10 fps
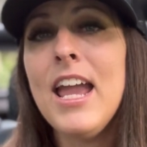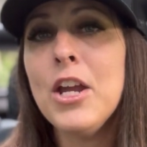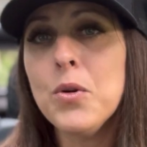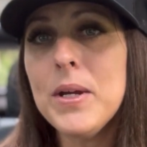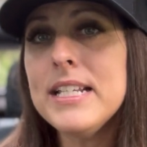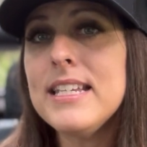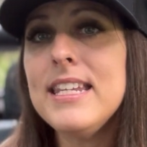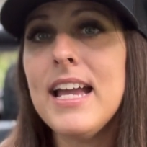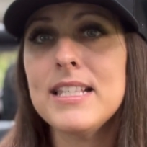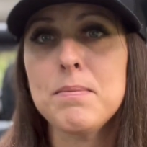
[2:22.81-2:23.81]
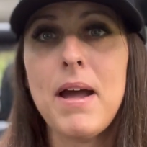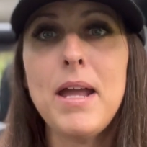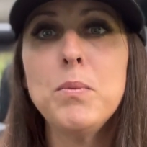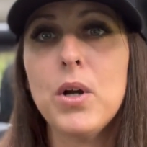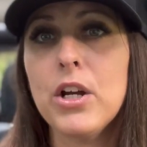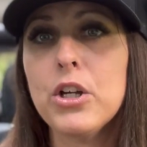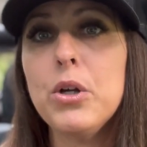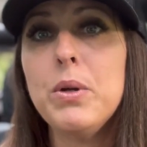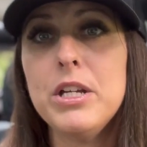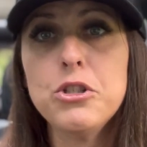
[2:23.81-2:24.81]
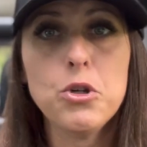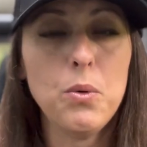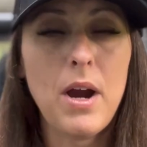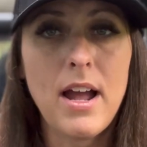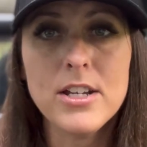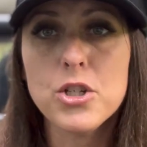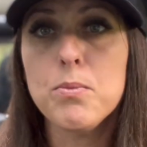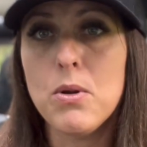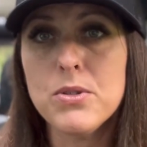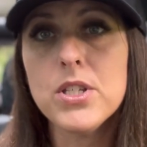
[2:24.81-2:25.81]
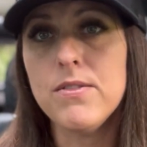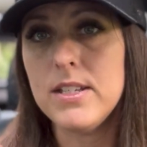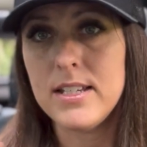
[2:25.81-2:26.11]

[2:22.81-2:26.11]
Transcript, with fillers: And granted, yes, my Bronco is garaged most of the